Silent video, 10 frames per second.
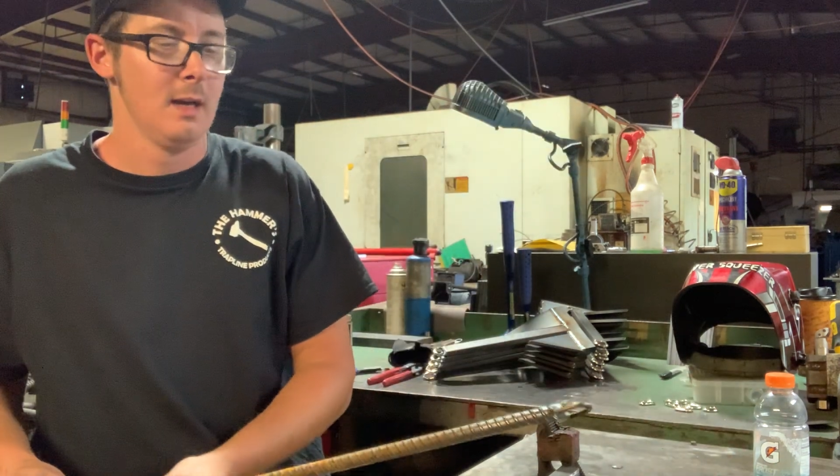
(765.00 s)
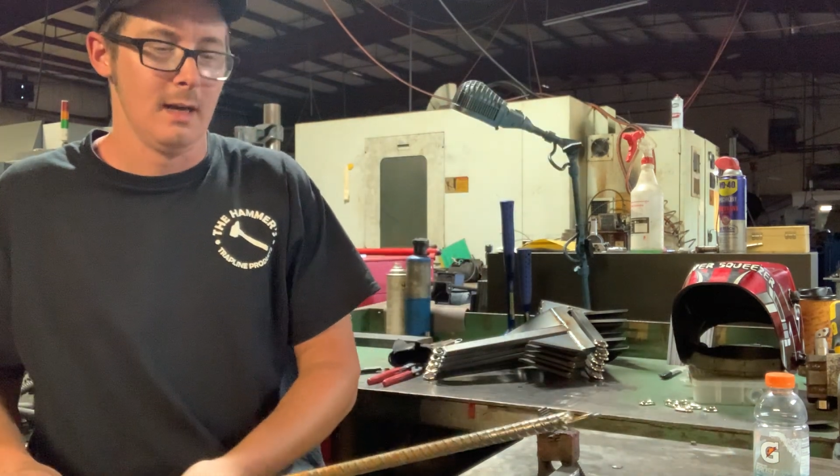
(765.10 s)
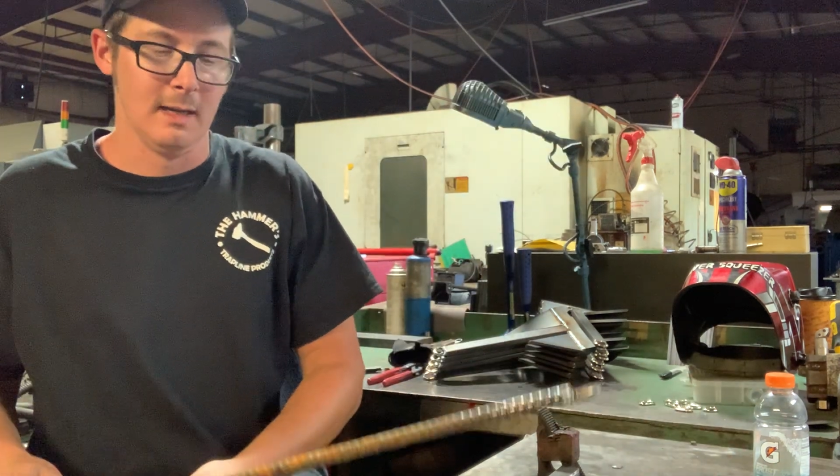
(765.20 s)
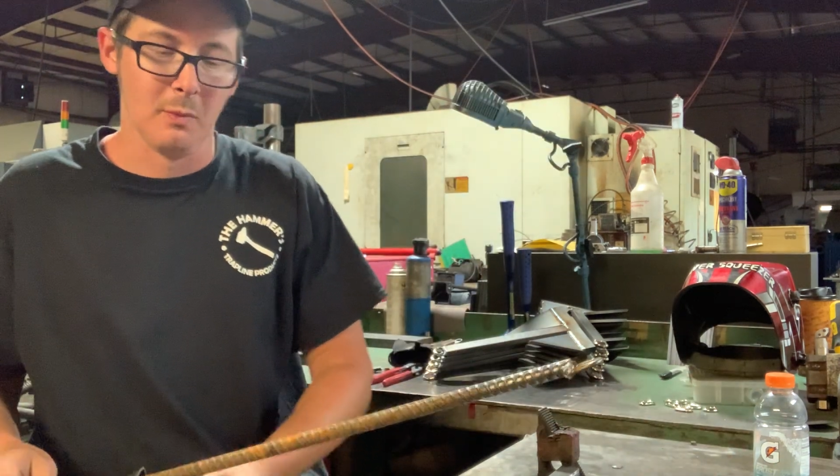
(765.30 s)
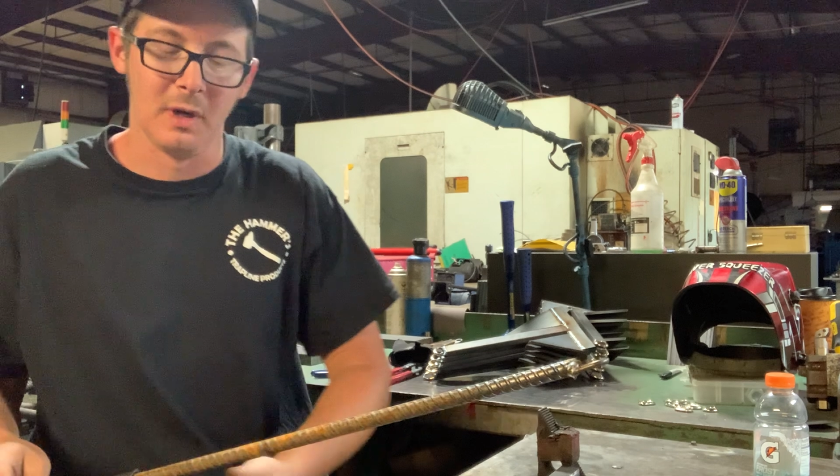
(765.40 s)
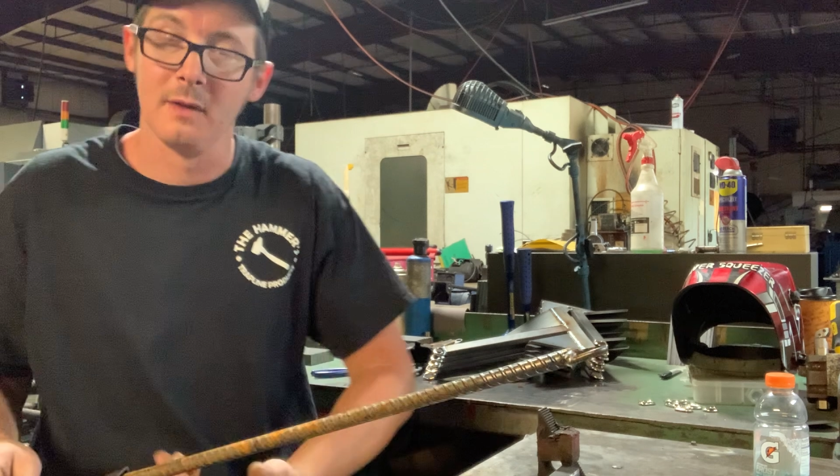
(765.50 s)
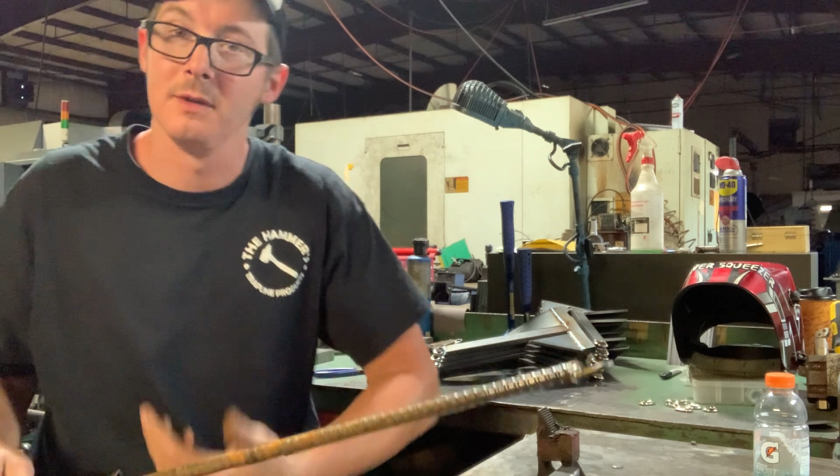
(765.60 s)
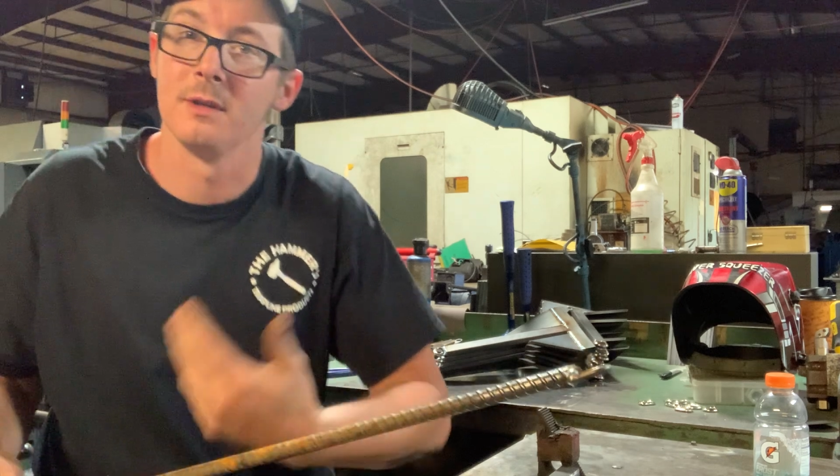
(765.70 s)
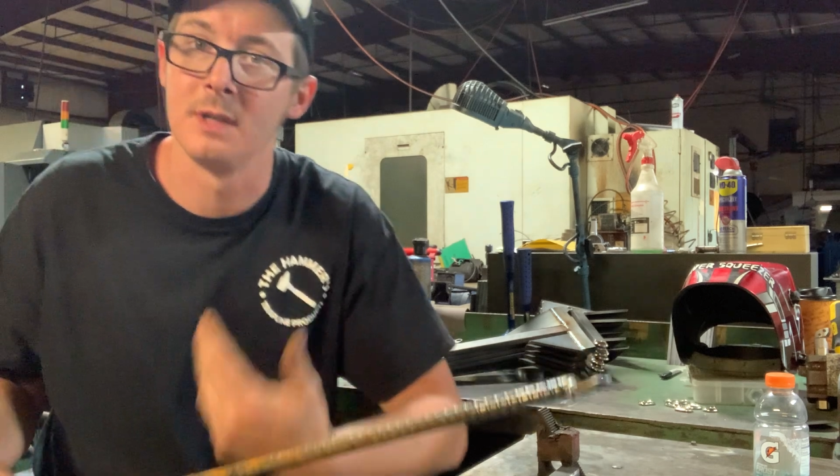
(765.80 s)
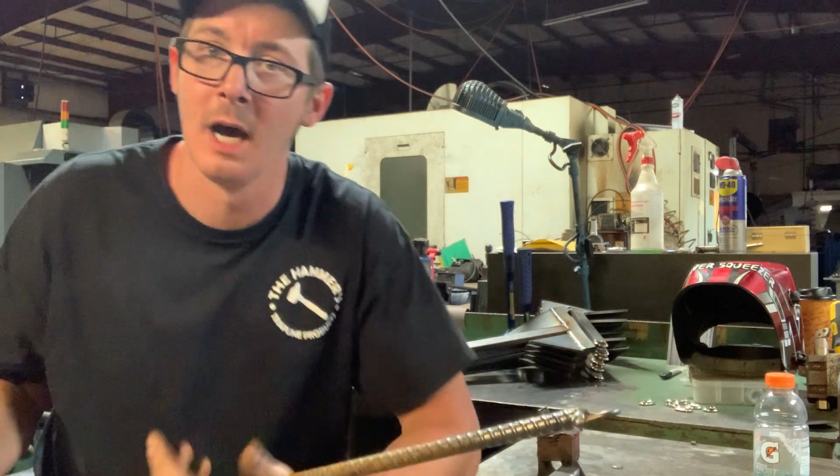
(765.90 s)
And then whenever
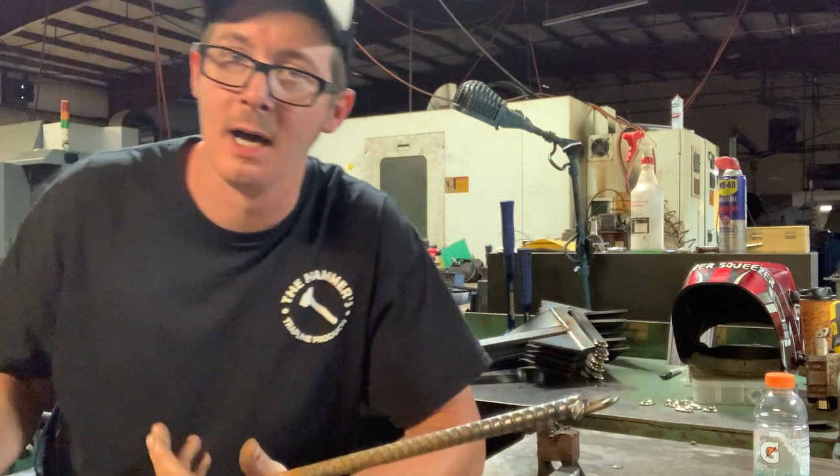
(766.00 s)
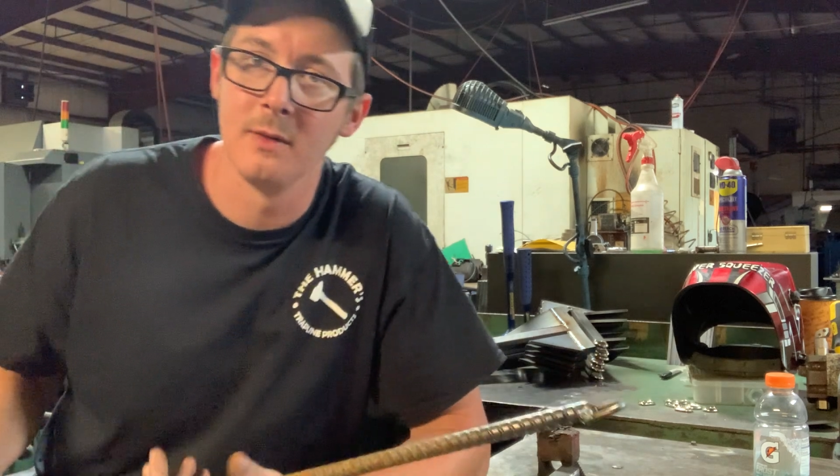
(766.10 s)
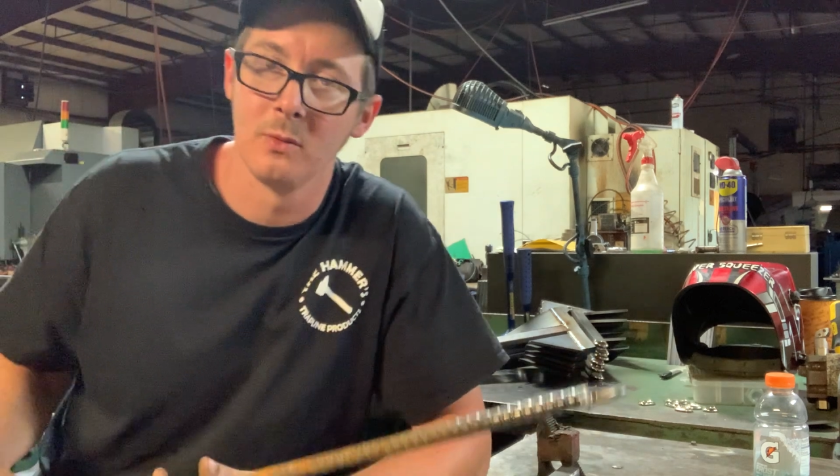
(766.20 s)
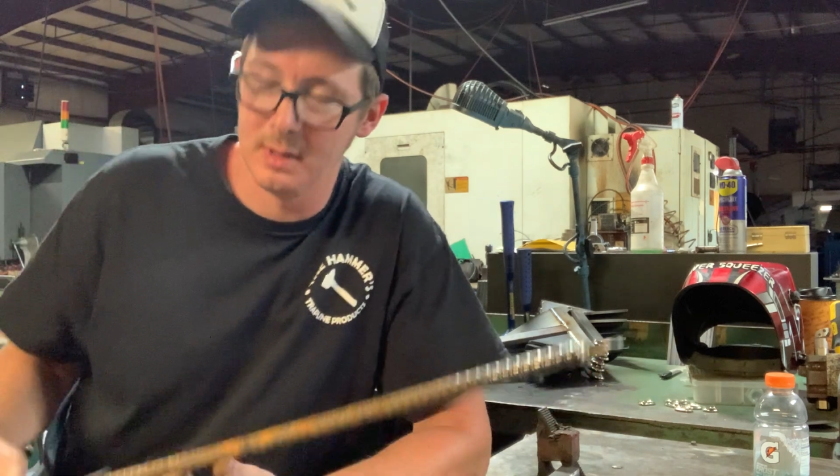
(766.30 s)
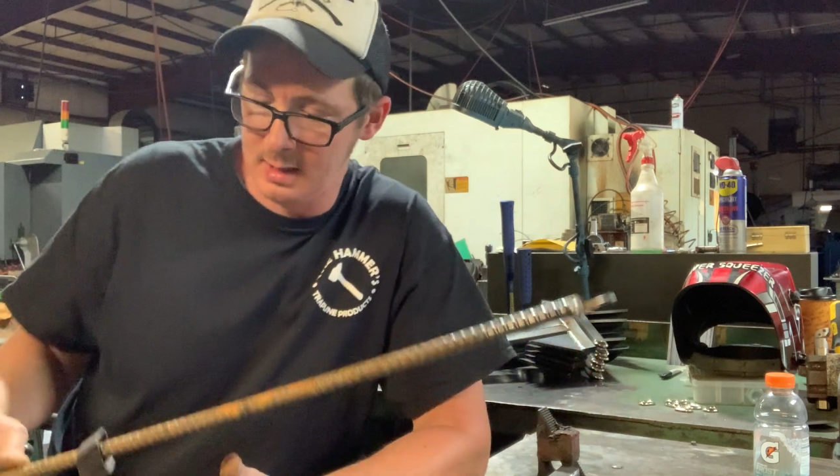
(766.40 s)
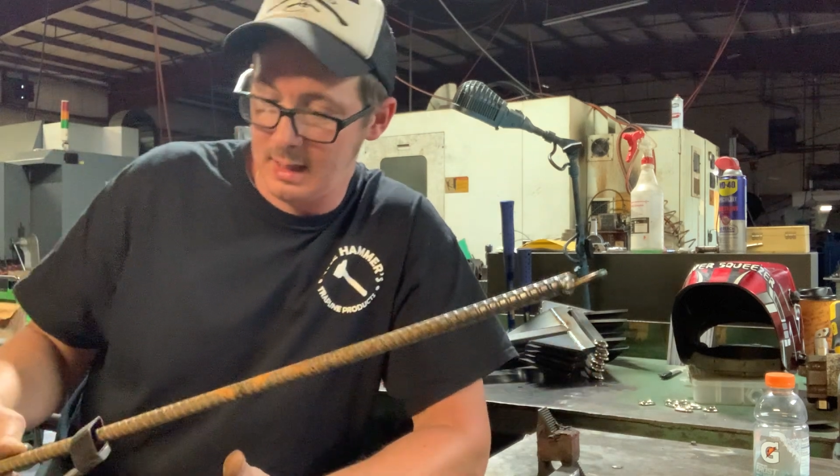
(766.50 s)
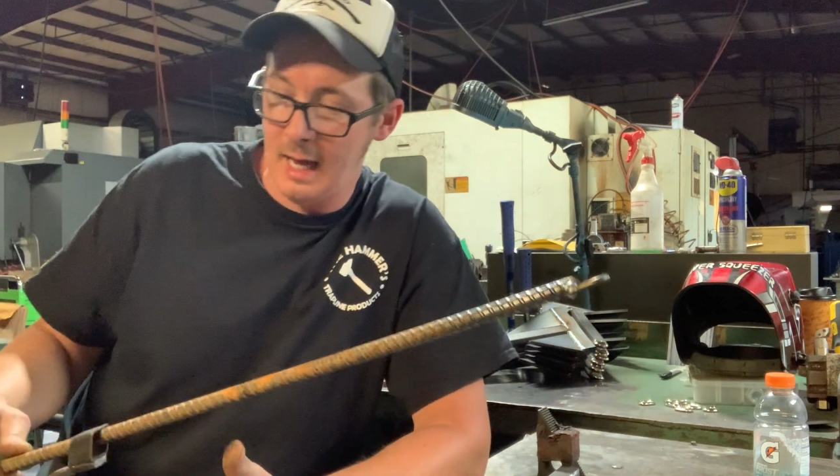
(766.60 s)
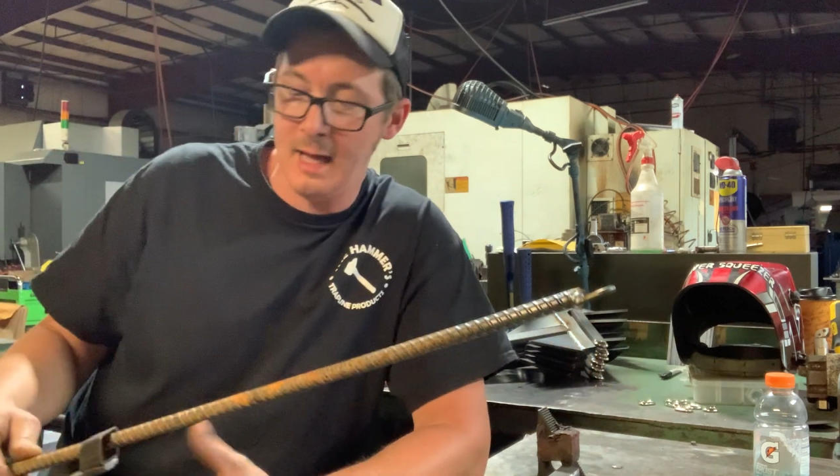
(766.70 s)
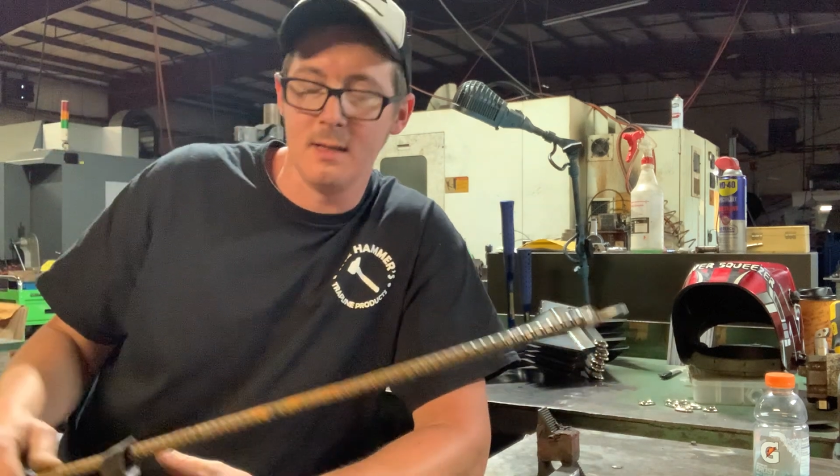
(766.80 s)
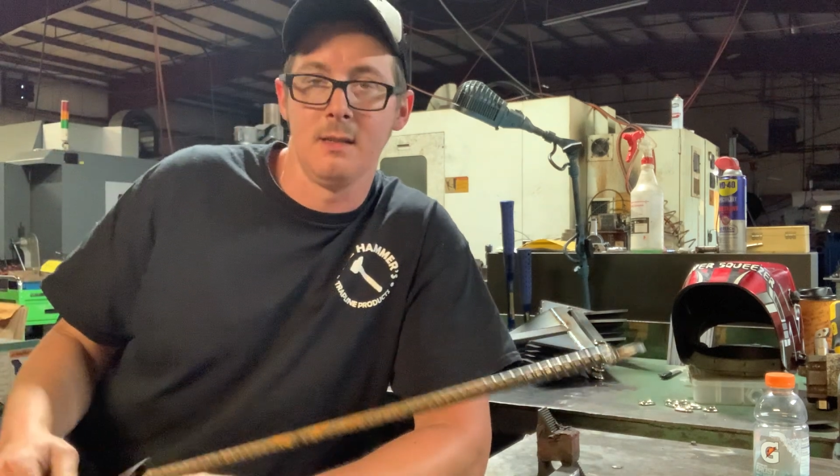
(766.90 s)
you're done with the
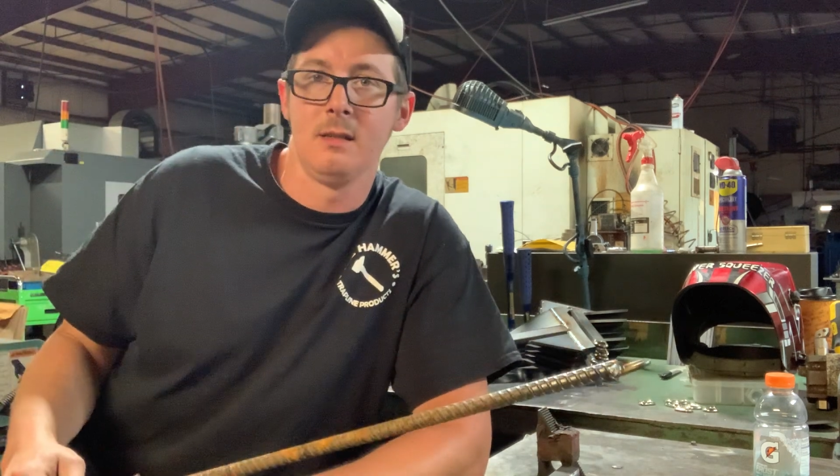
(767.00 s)
set,